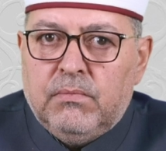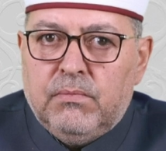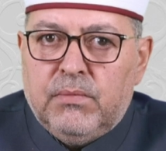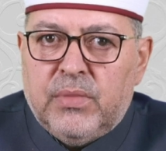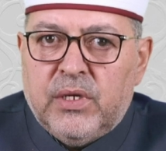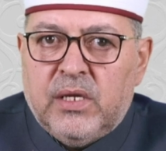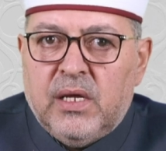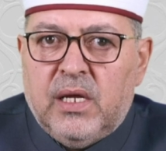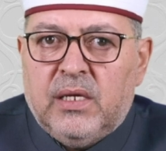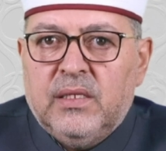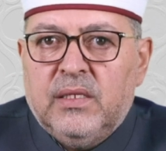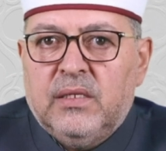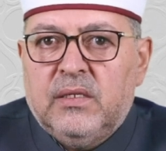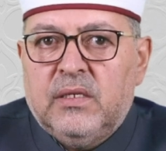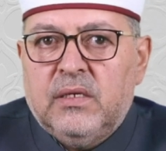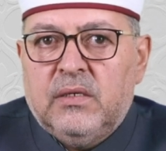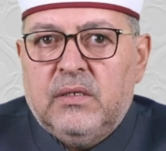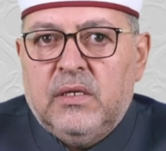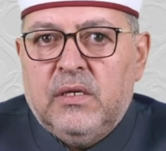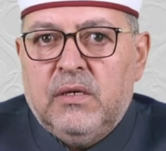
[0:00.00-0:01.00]

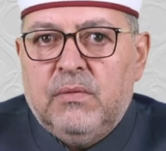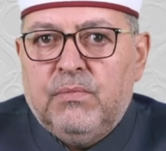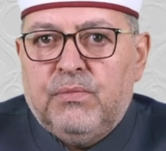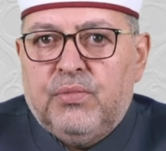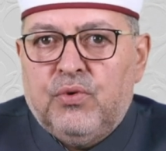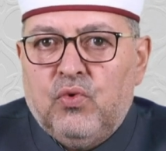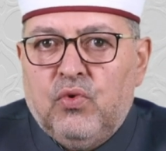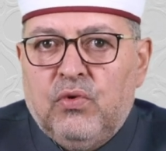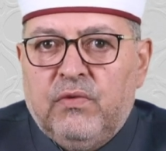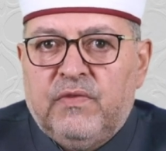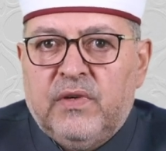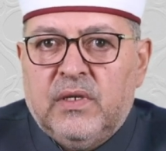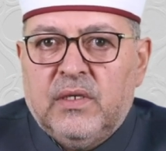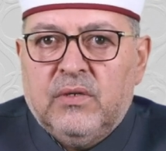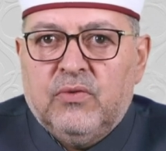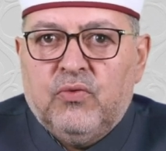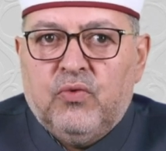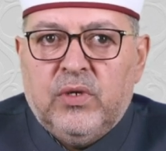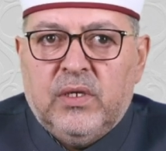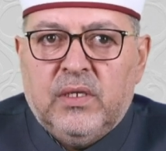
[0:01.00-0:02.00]
beyond
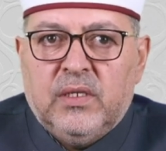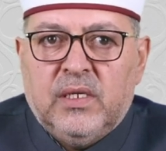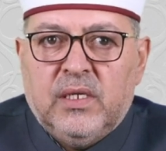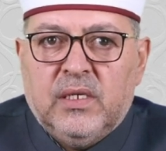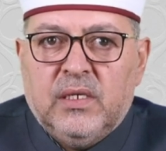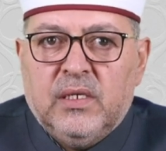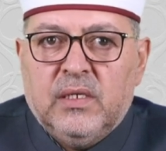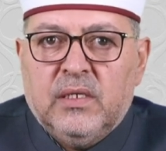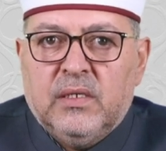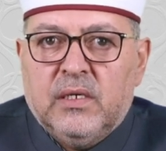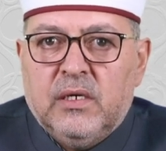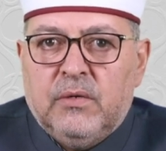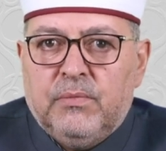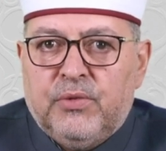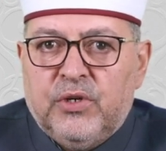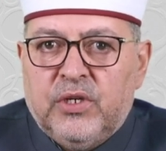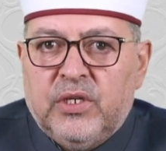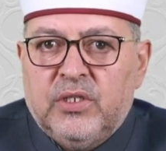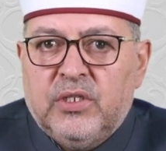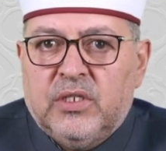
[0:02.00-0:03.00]
improving reading
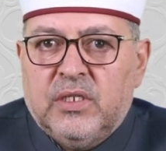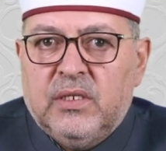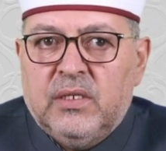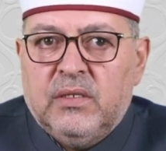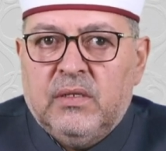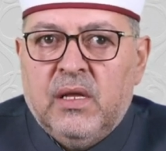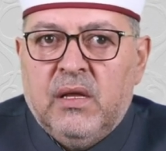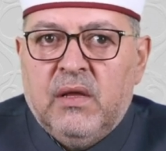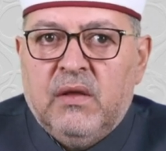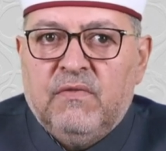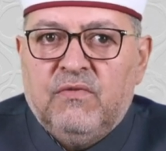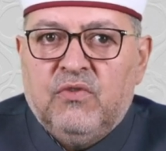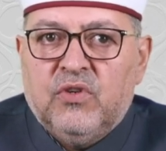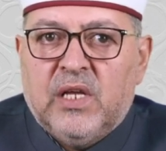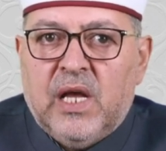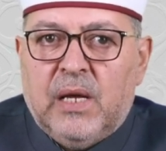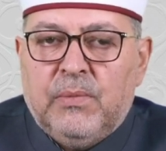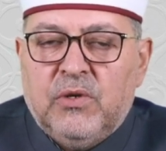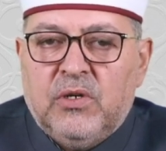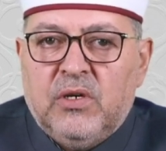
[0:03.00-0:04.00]
comprehension,
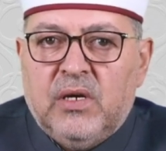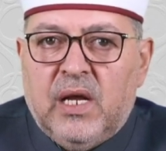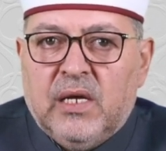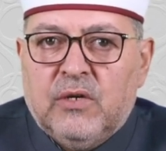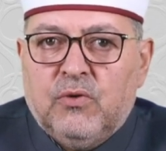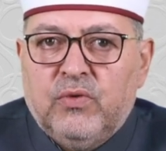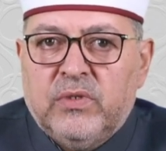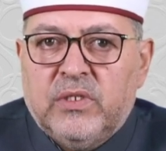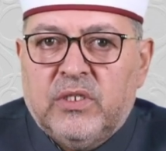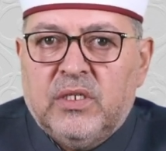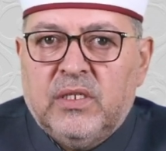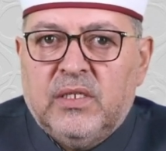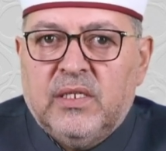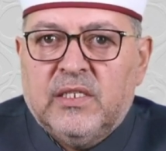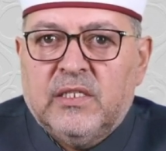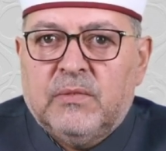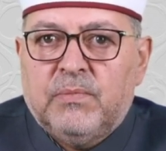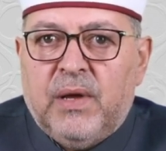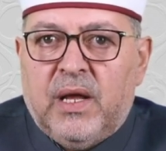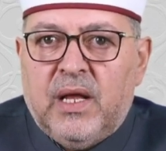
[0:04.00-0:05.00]
vocabulary acquisition
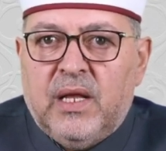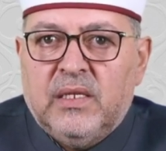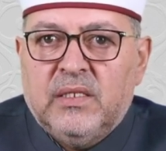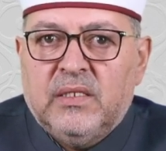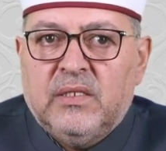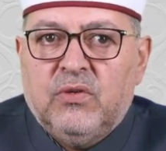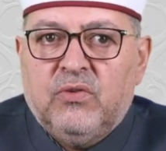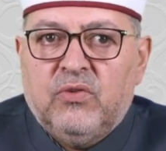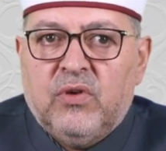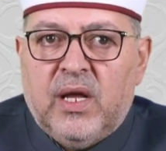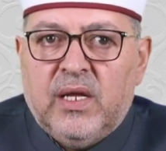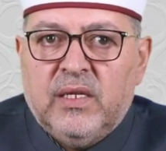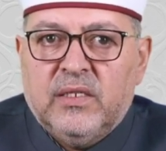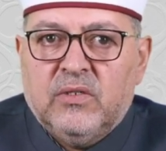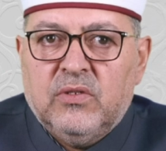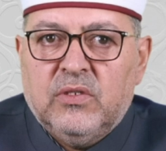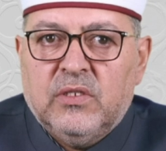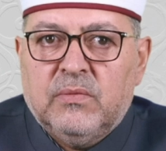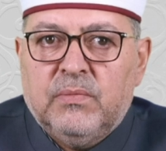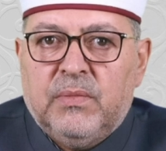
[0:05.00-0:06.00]
expands
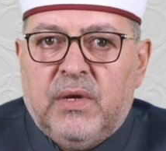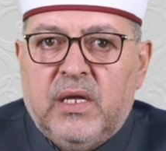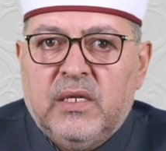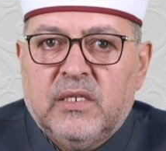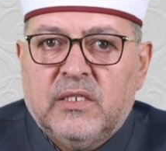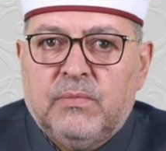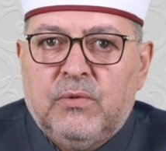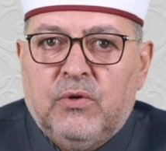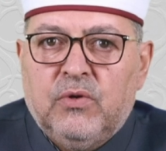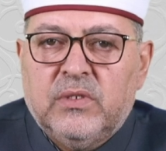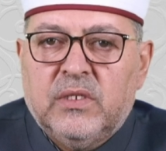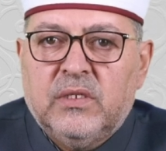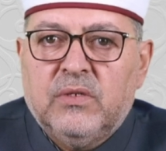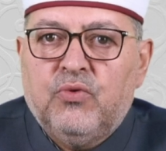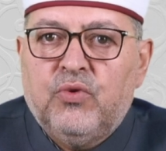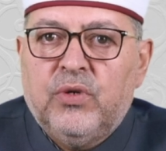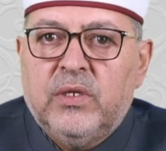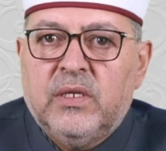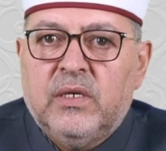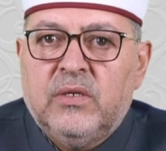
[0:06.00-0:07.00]
horizons by exposing
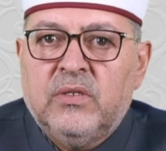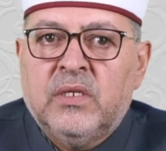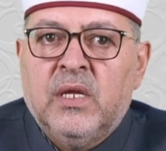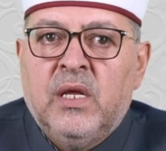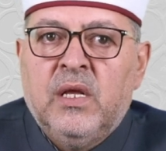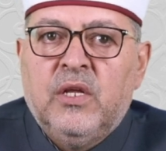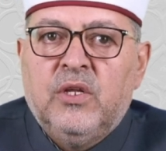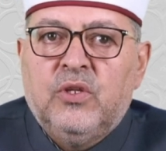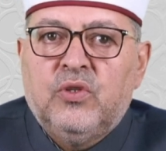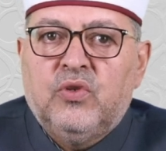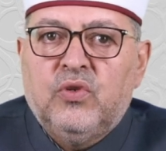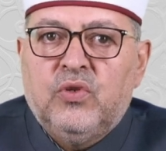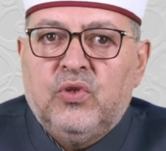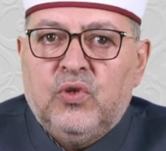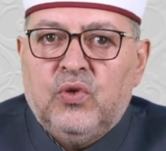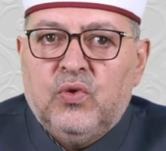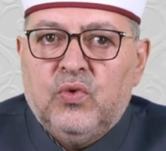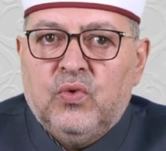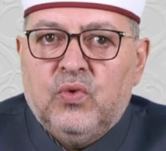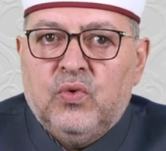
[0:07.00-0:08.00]
readers to
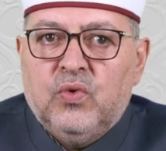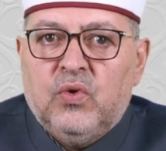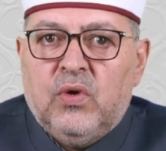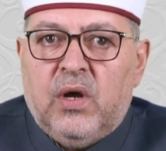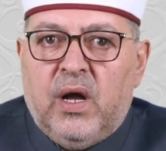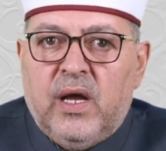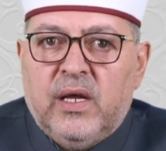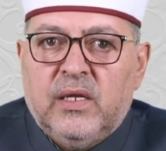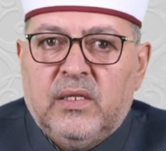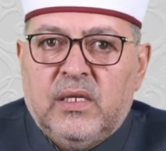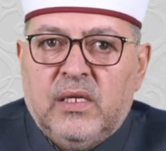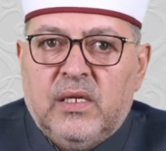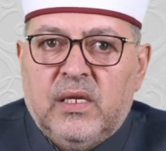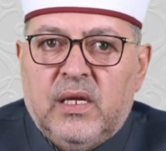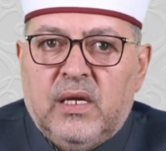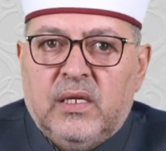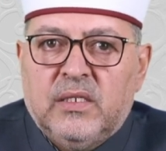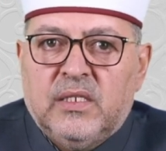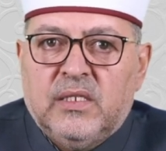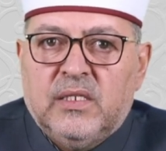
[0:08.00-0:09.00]
new
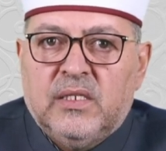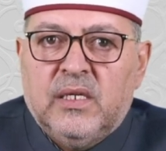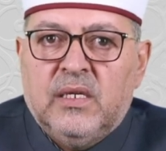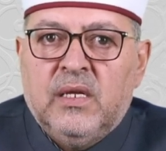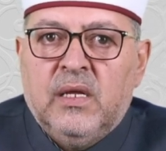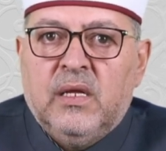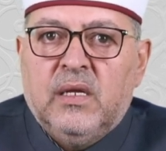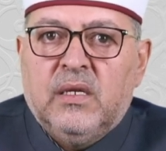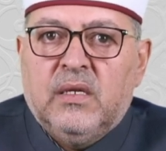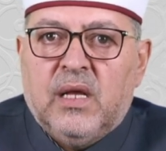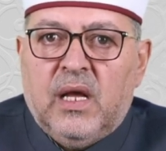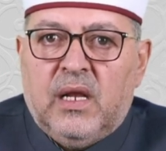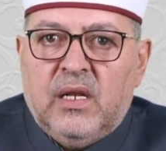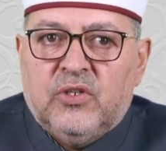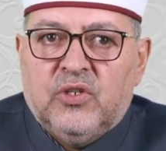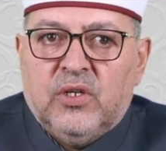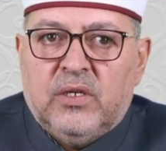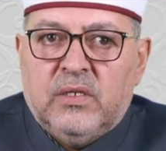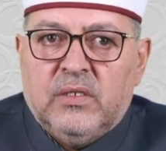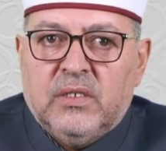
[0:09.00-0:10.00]
ideas,
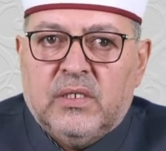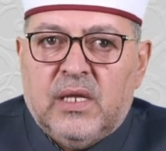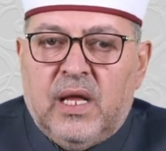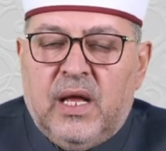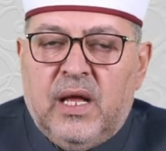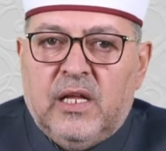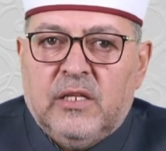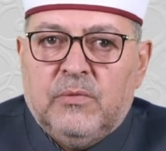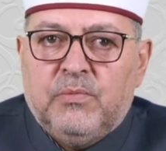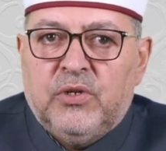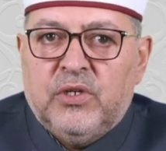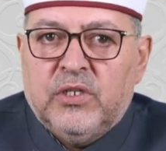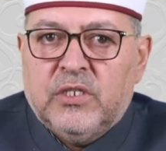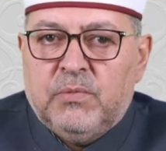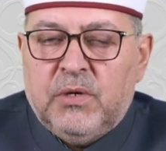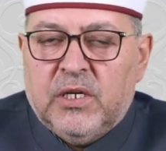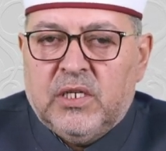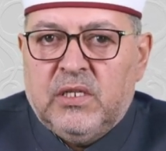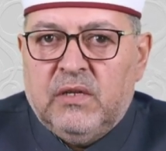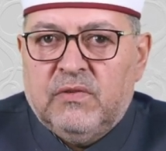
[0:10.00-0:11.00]
cultures, and
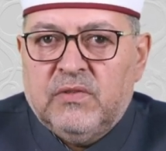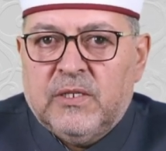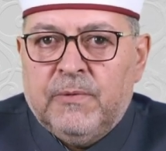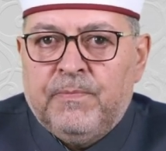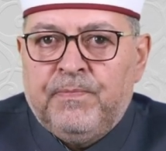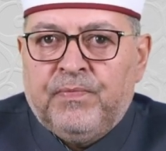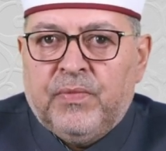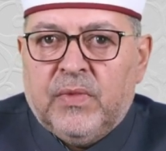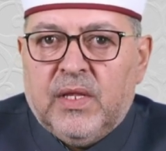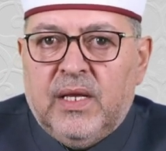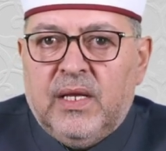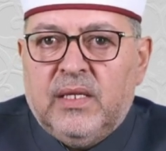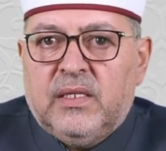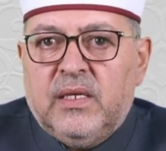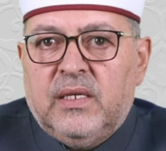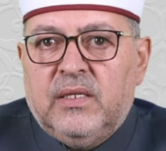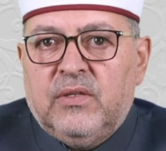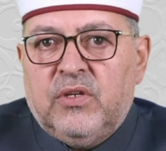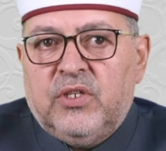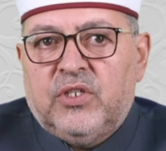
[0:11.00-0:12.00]
perspectives. It
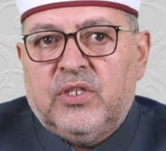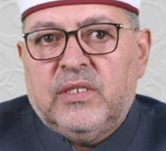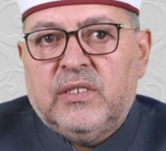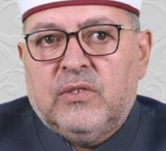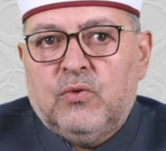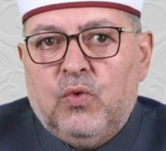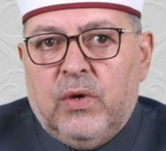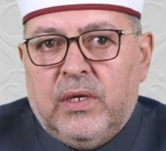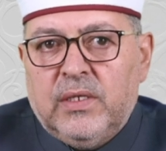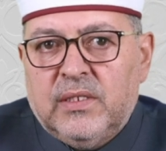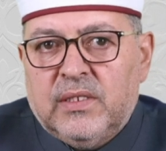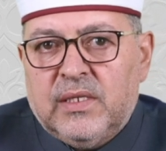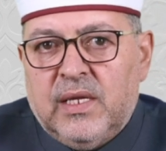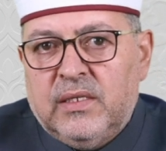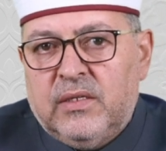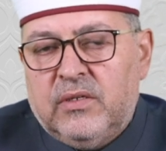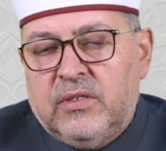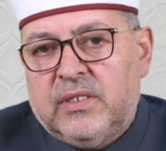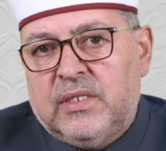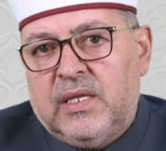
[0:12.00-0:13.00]
enriches one's
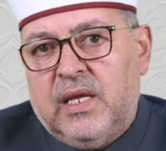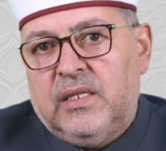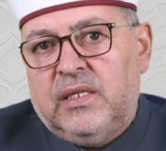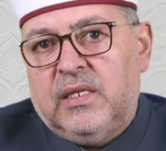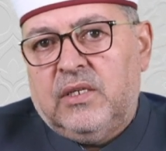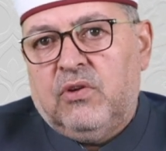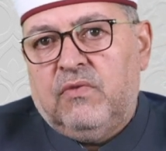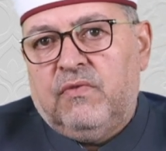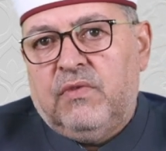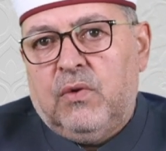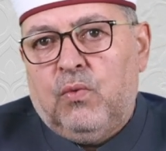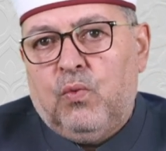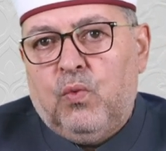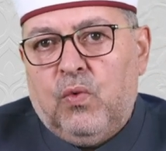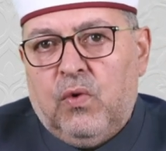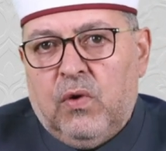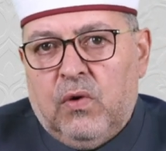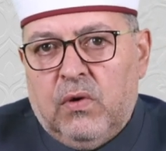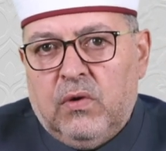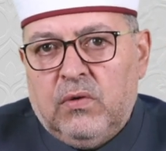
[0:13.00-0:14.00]
understanding of the
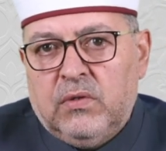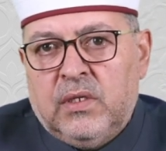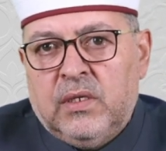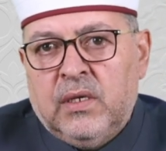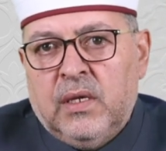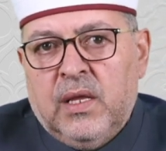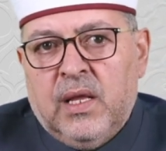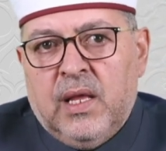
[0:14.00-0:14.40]
world